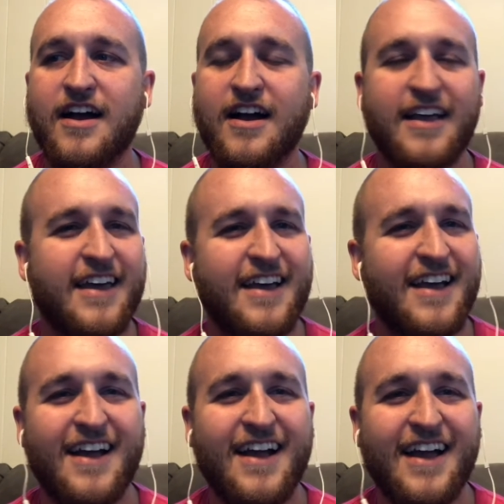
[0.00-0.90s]
I,
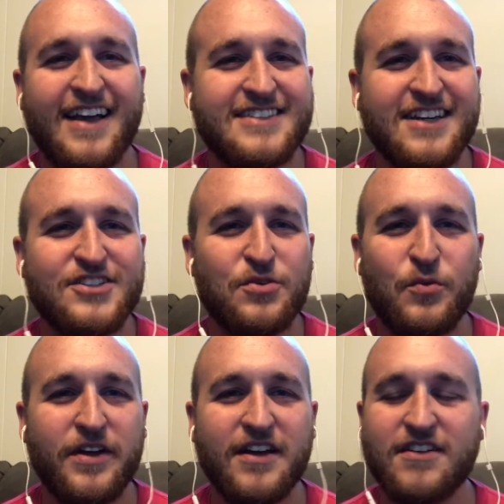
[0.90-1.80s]
it's such a
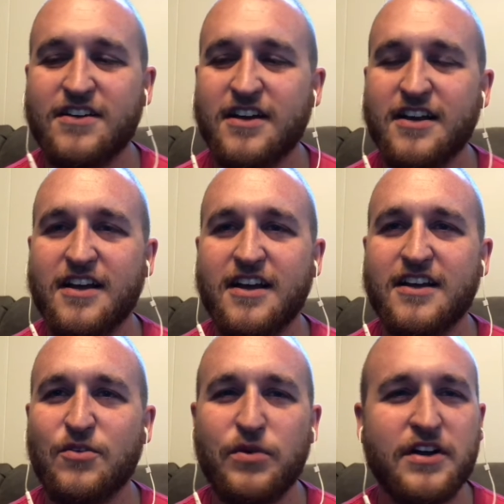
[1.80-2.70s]
weird
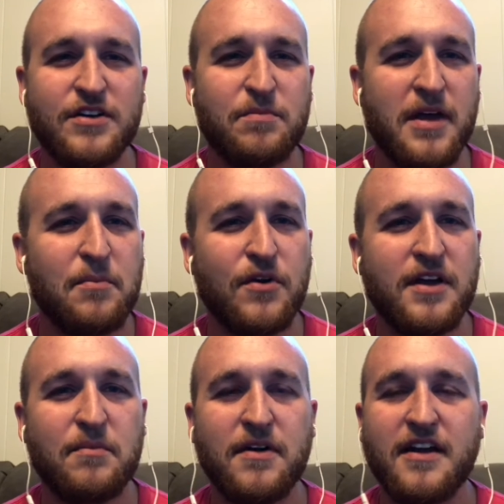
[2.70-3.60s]
memory,
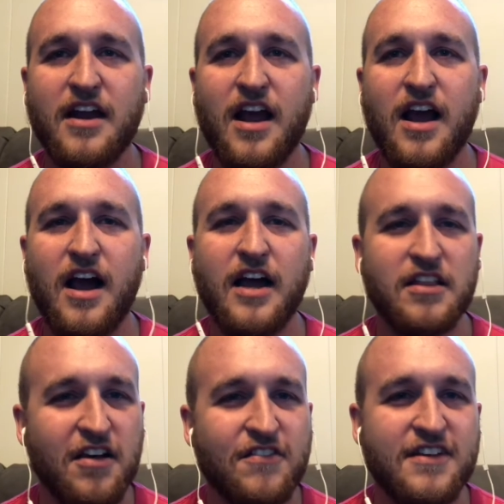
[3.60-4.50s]
but I
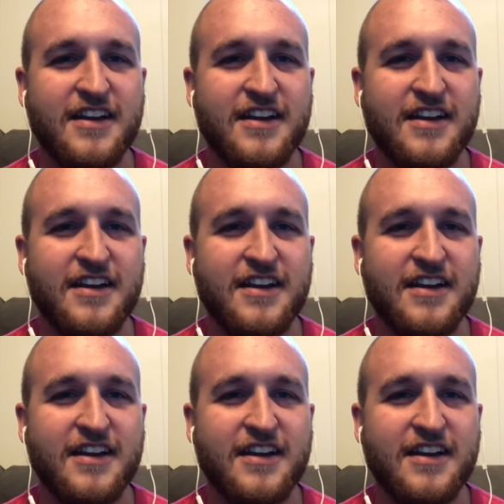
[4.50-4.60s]
love it.